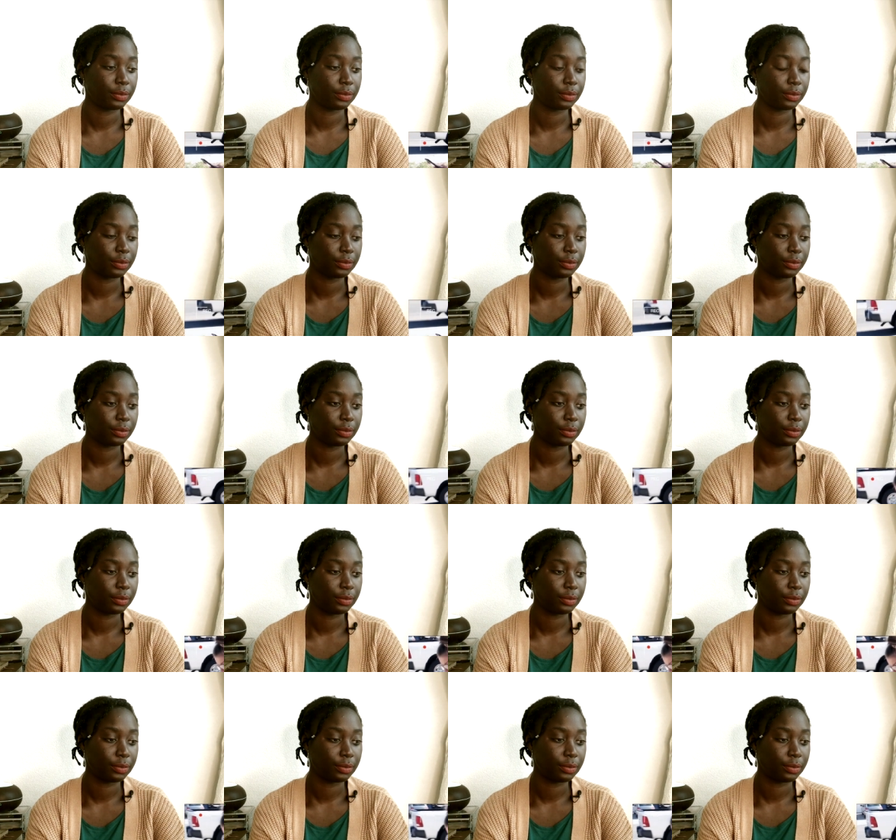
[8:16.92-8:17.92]
this.
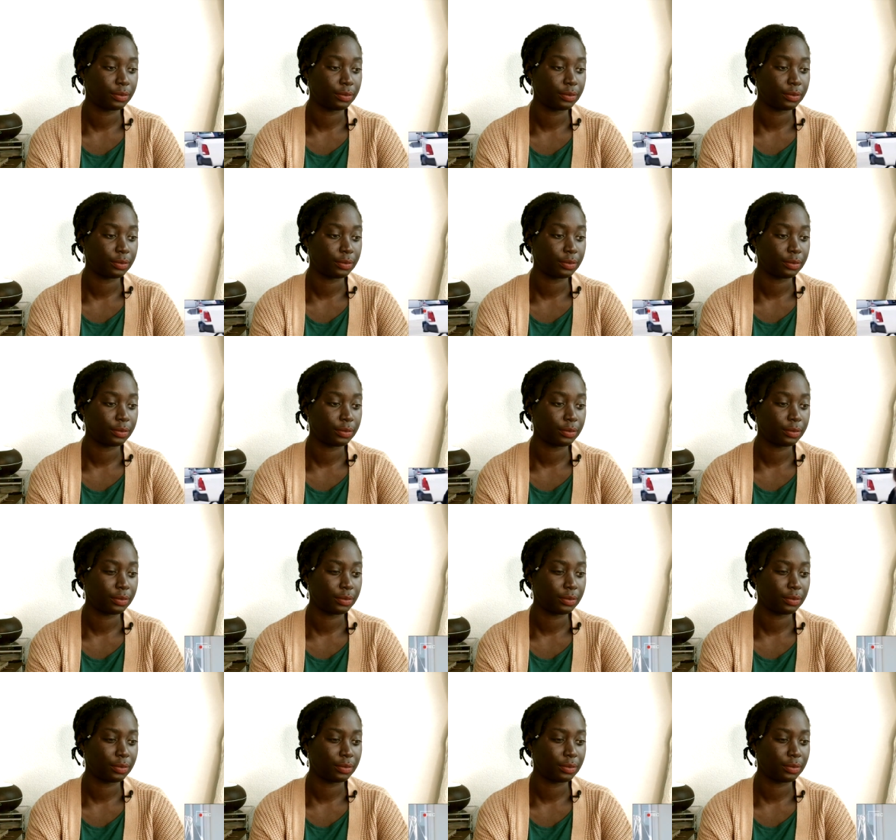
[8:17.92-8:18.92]
There's nothing to fix.
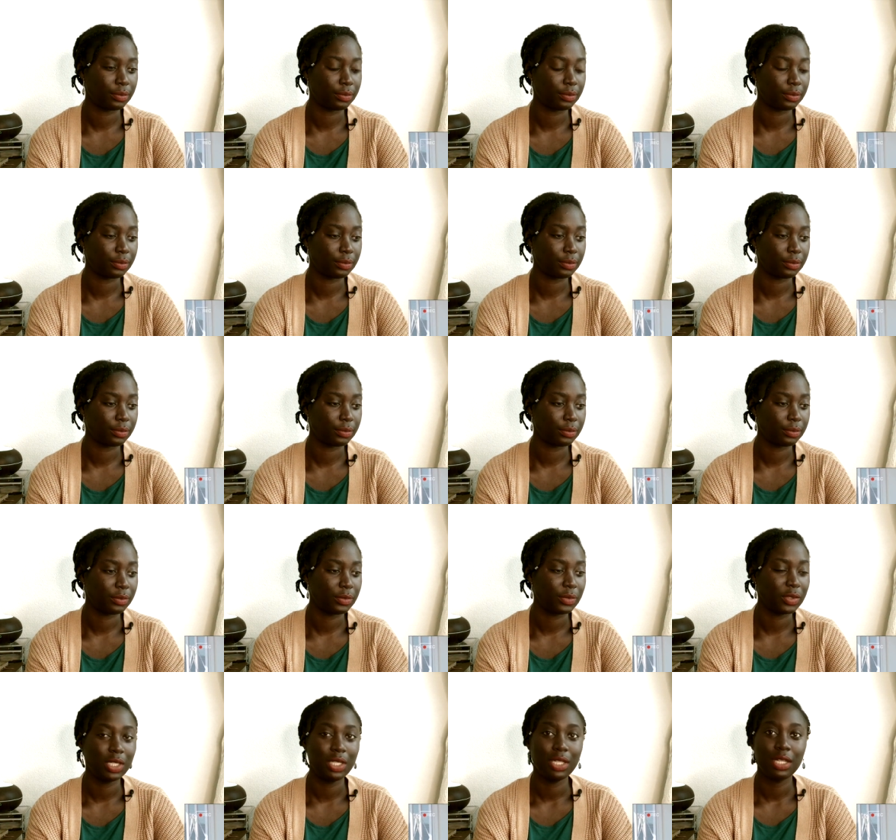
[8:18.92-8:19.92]
Well, uh,
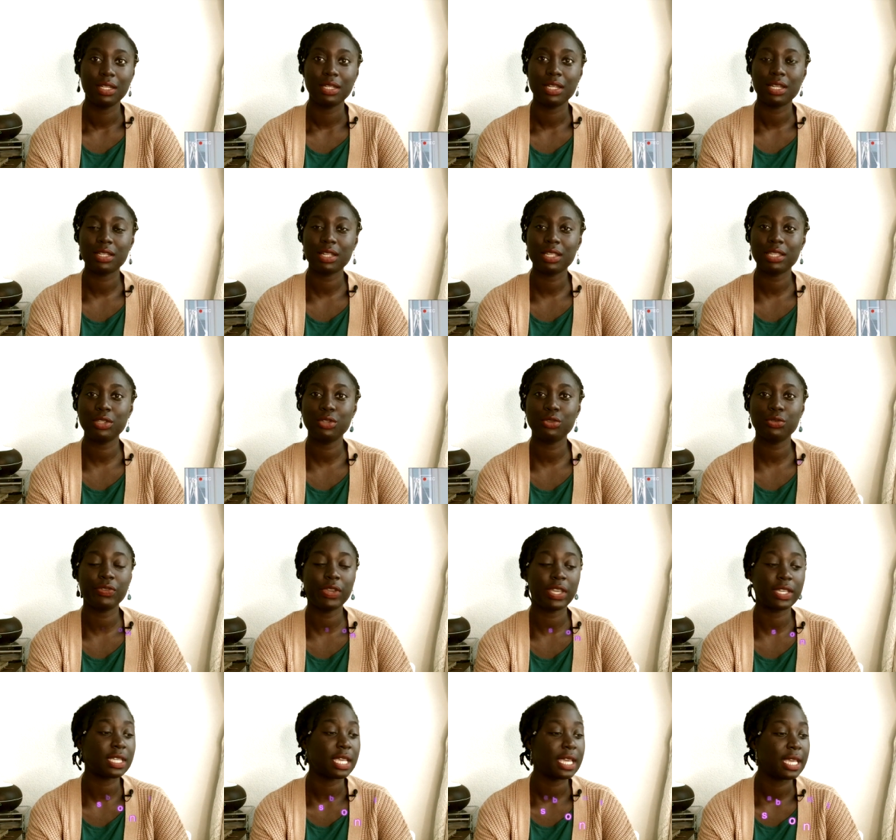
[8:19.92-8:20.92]
There's nothing to
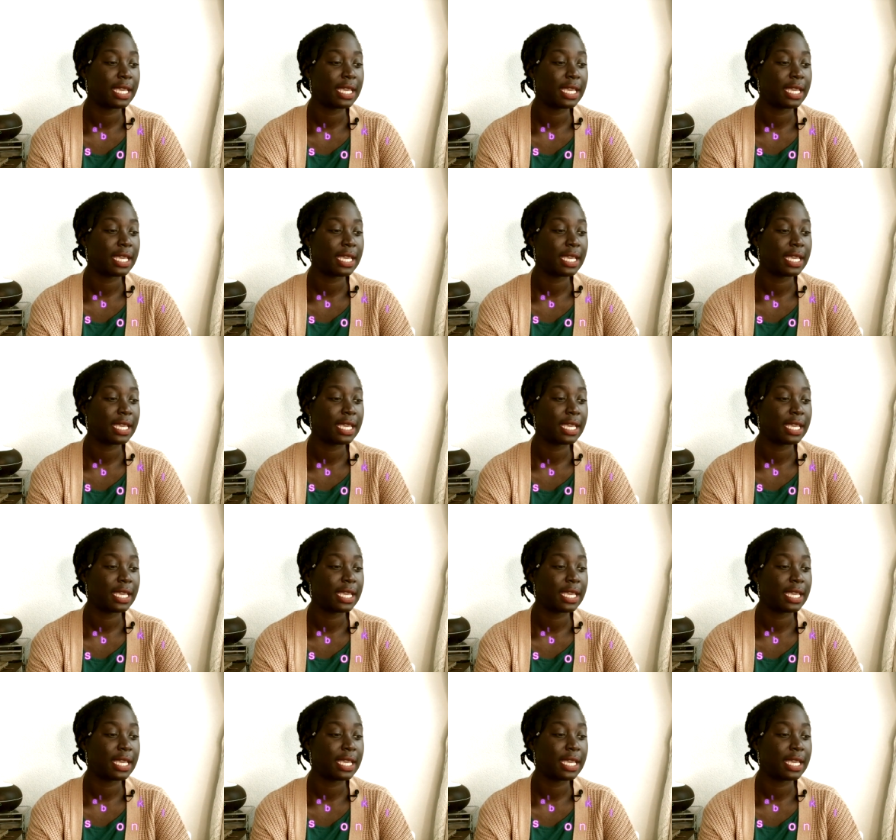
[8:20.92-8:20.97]
fix.